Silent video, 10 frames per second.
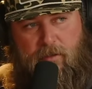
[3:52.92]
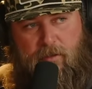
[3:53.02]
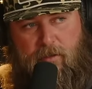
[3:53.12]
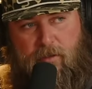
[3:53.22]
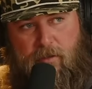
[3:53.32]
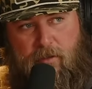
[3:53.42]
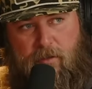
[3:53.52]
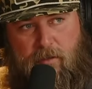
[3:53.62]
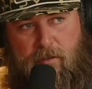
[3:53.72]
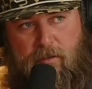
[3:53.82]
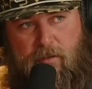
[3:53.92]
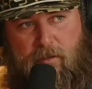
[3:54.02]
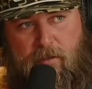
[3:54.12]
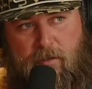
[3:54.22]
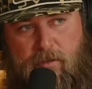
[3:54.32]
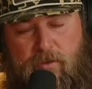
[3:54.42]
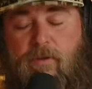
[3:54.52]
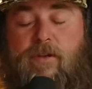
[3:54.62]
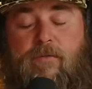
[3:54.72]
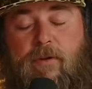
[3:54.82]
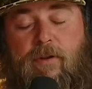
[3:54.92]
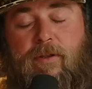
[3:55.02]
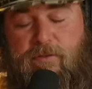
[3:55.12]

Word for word: Twenty two arc. 22 arc has